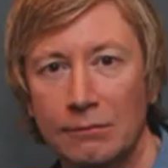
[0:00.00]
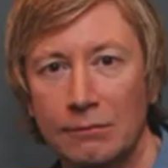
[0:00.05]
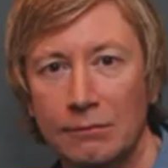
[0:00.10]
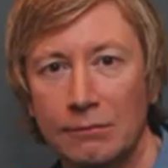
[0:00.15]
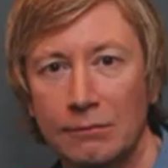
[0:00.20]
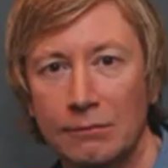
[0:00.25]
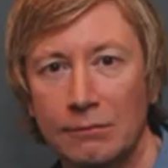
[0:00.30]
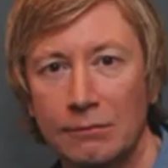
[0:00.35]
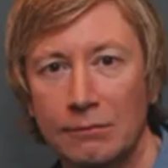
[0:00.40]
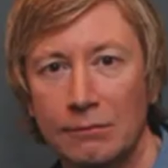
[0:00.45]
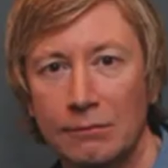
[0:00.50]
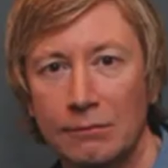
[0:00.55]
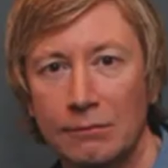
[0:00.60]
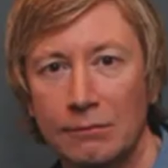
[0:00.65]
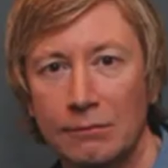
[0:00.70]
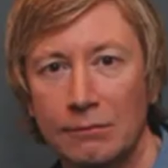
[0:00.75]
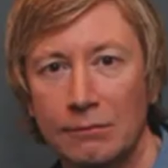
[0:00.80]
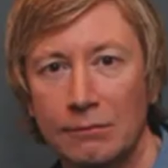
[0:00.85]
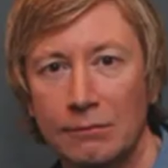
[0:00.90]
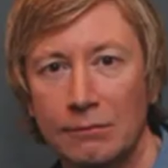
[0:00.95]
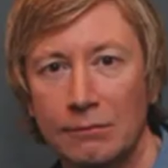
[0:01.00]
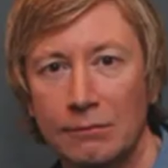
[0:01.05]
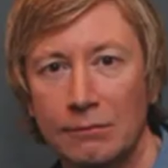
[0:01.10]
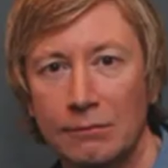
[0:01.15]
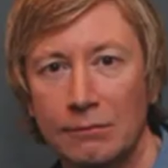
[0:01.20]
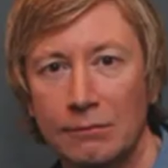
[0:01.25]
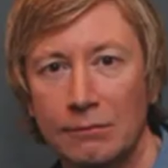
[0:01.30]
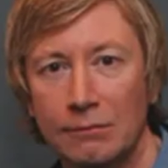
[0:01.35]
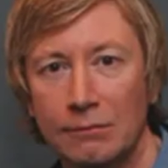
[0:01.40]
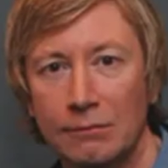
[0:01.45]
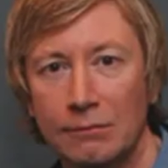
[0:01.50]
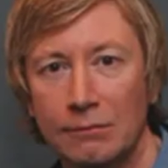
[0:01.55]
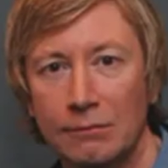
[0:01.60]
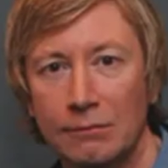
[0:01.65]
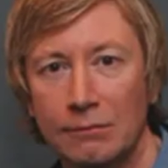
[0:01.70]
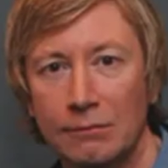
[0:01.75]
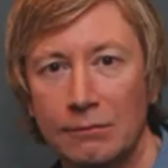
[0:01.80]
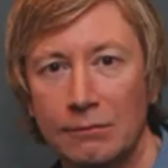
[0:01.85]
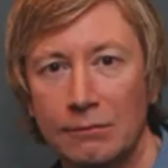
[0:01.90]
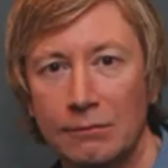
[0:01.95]

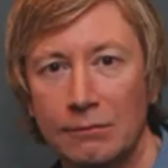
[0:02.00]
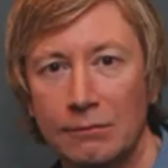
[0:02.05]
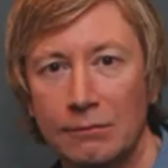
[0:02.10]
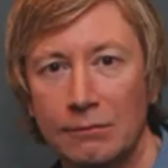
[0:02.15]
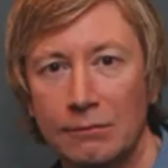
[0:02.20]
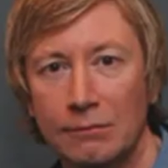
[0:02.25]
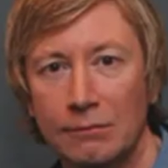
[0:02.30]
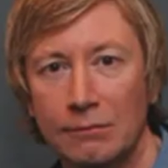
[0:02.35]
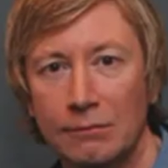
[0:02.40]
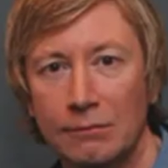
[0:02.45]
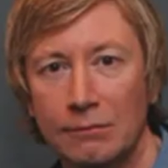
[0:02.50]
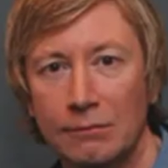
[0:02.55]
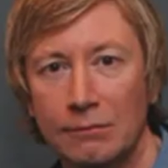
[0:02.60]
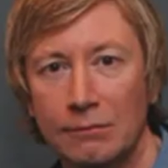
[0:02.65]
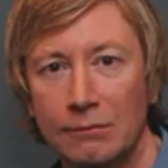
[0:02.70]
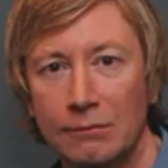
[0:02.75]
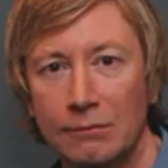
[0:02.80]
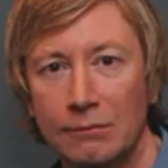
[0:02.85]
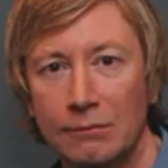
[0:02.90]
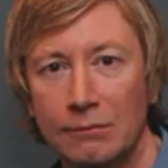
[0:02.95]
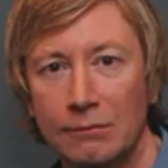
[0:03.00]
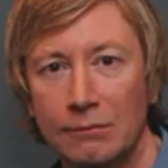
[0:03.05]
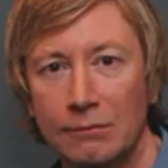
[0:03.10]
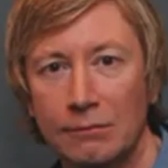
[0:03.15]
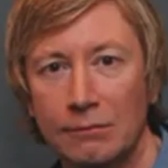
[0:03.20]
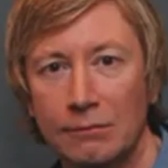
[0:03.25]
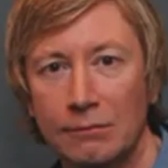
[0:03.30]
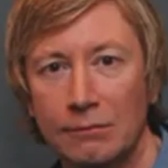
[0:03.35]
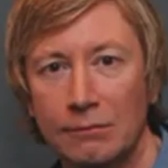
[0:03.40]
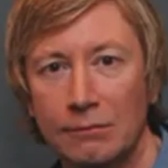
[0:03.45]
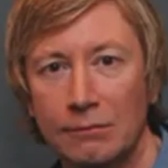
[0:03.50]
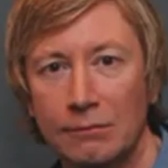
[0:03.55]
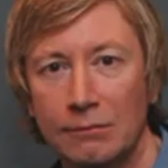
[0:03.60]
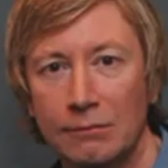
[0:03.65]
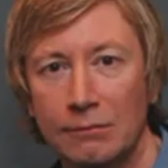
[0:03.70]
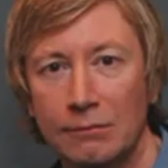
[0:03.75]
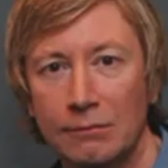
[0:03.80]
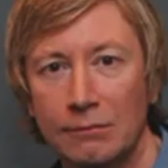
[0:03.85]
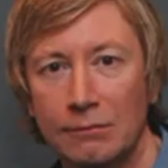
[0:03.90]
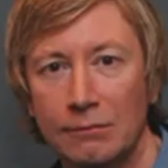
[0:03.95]

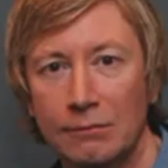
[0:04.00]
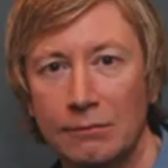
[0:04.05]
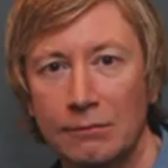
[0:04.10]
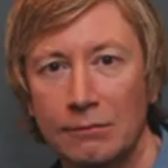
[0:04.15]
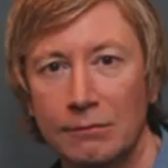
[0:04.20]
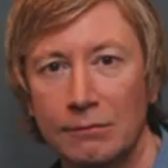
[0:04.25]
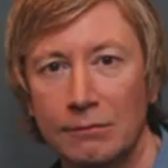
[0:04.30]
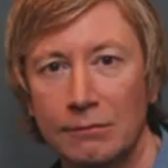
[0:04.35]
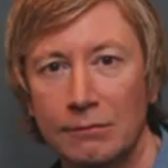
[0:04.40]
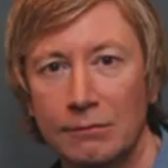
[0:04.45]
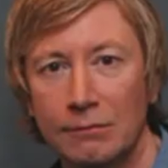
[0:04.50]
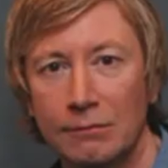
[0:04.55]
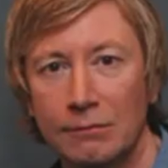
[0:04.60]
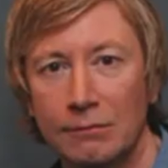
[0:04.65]
The face doesn't move, so there is nothing to read.